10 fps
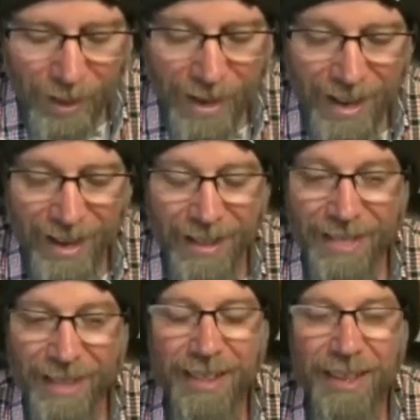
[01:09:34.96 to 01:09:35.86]
and I
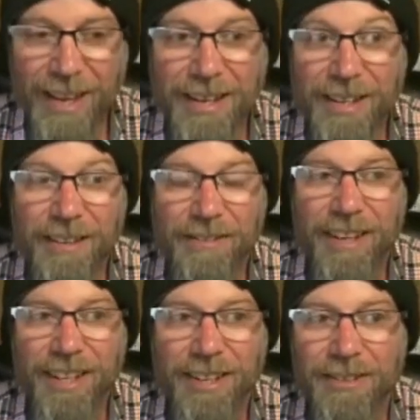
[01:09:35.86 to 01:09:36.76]
think the idea of,
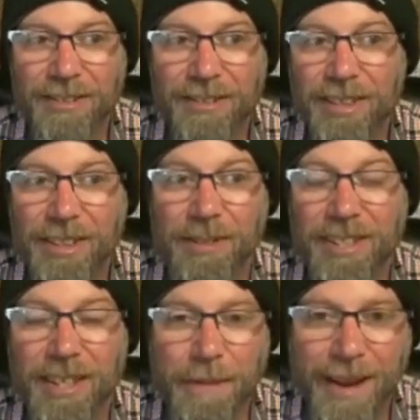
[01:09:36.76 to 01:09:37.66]
like, you know, someone
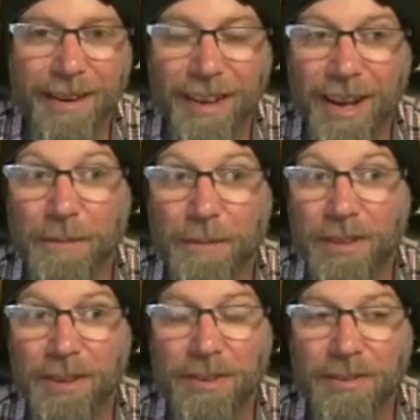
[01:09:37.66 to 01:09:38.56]
stepping out of line with
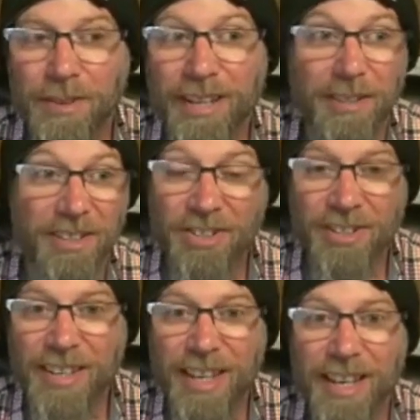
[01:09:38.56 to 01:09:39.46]
you as a
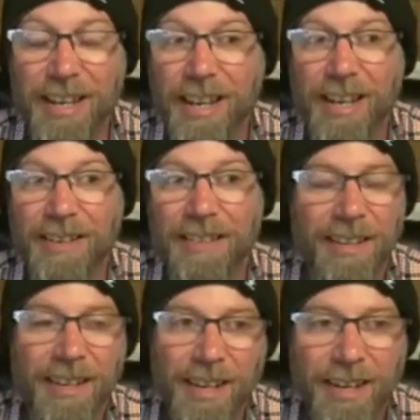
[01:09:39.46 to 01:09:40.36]
kid and,
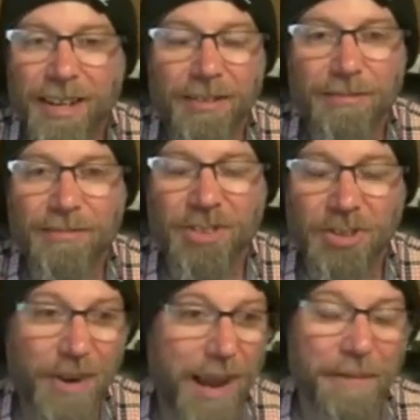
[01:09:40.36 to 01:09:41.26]
you know,
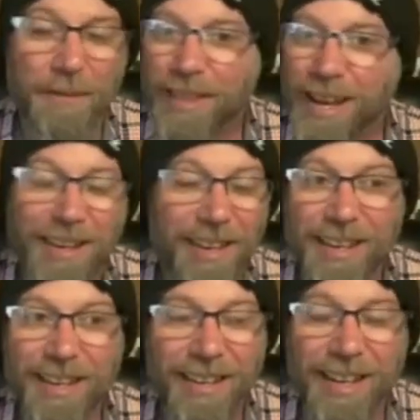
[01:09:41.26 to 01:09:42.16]
scrapping with that
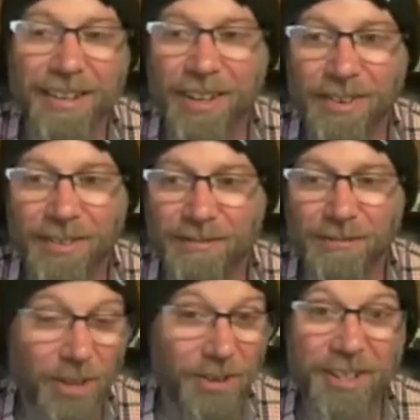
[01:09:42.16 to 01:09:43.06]
kid and, you know,
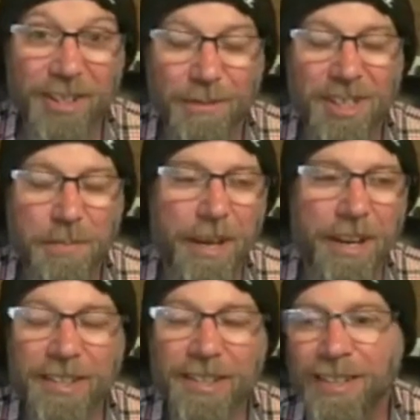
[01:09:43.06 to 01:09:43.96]
earning some
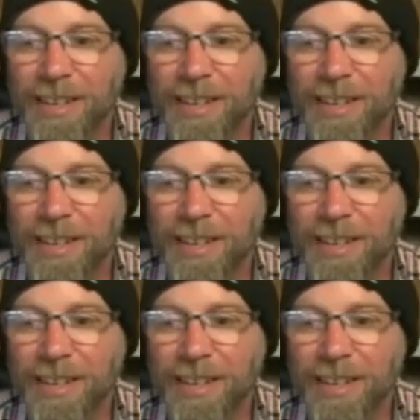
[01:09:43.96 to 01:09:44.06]
respect